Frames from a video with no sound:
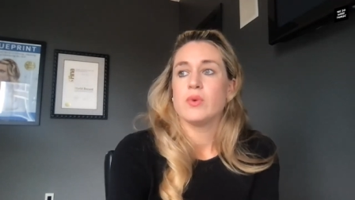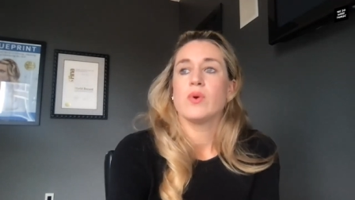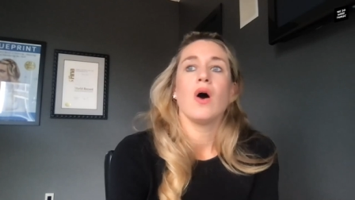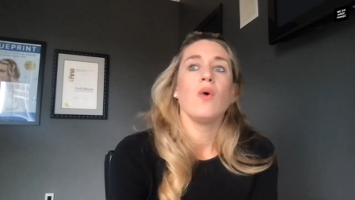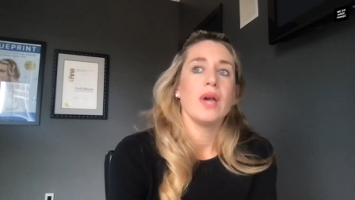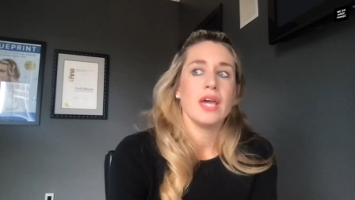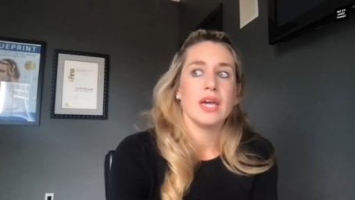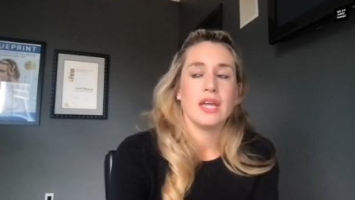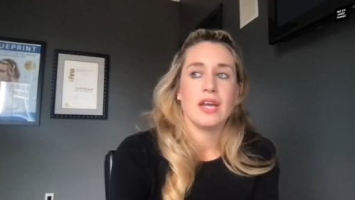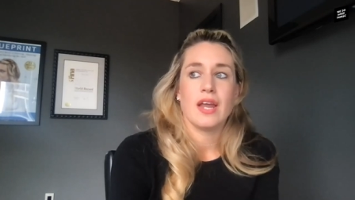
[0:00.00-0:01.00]
If you go
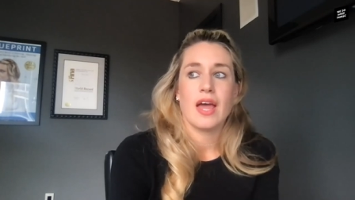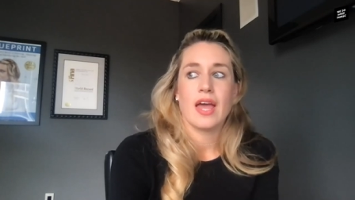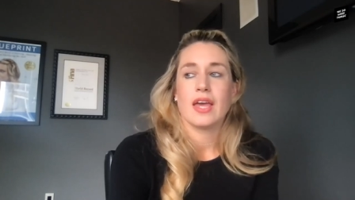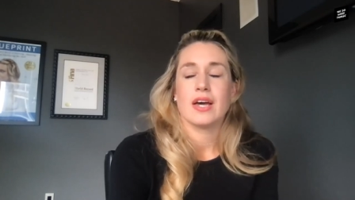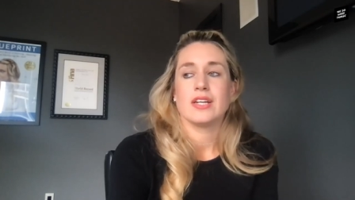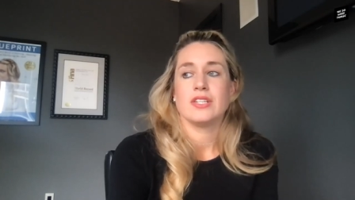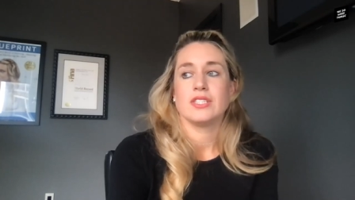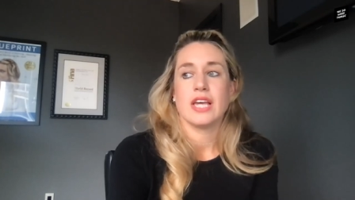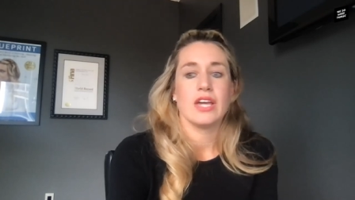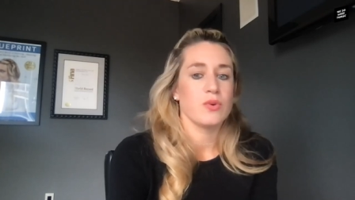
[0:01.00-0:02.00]
in and
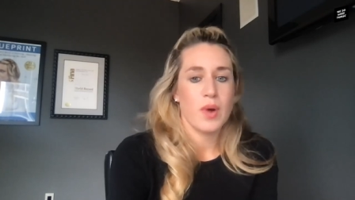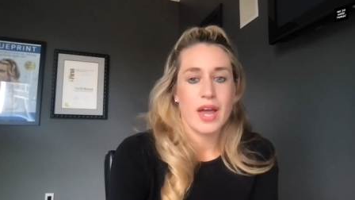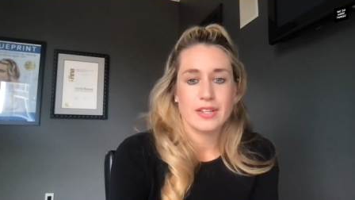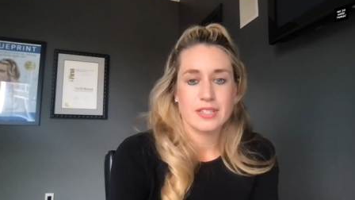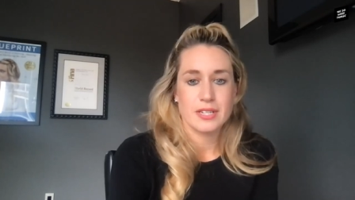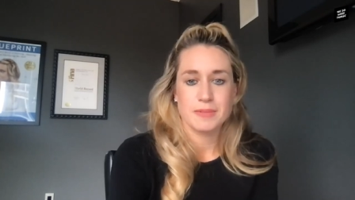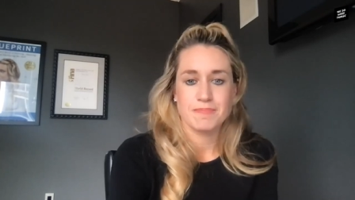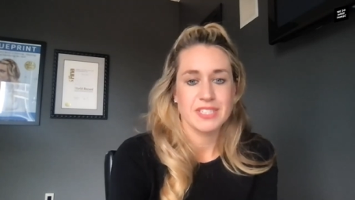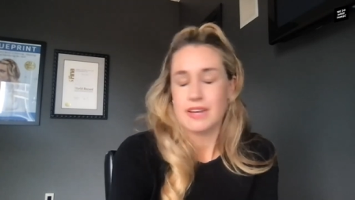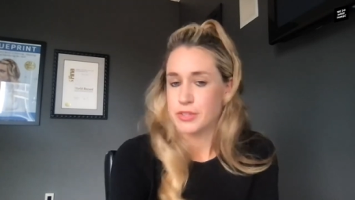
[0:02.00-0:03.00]
say you're ranked
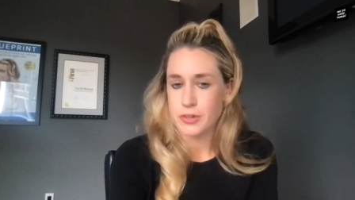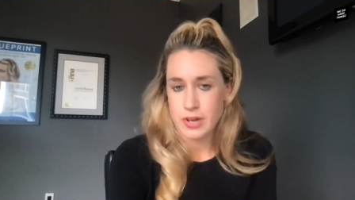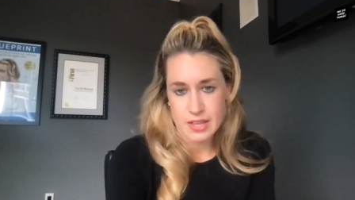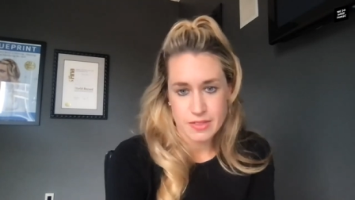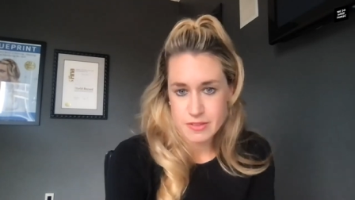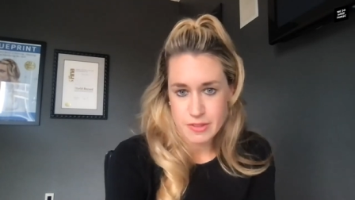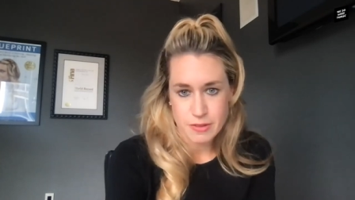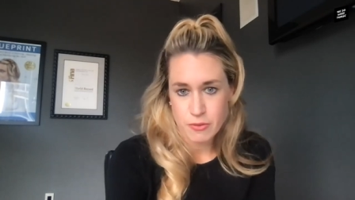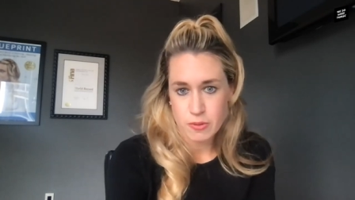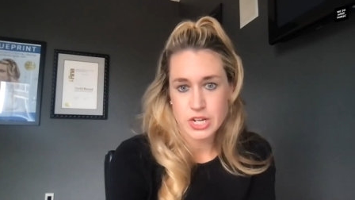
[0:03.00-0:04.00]
seventh or eighth in
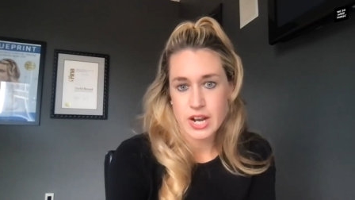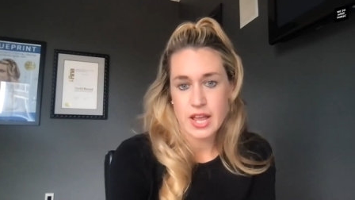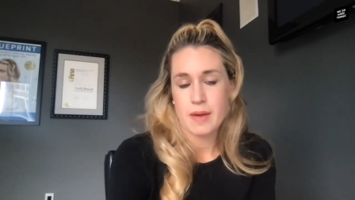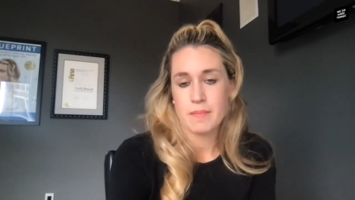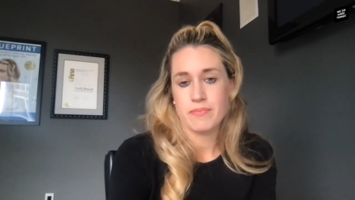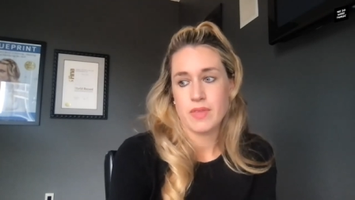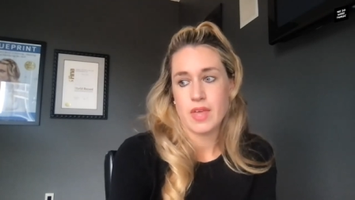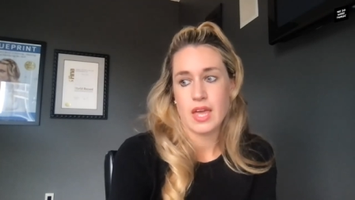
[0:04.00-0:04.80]
the four IM,